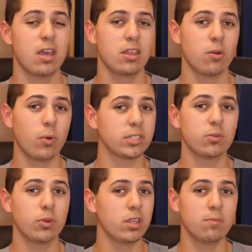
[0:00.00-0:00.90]
There
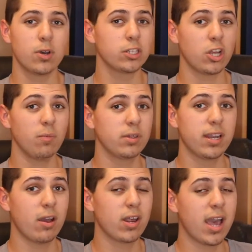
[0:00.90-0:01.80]
wasn't really much up and
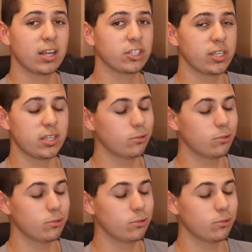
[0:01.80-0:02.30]
down action.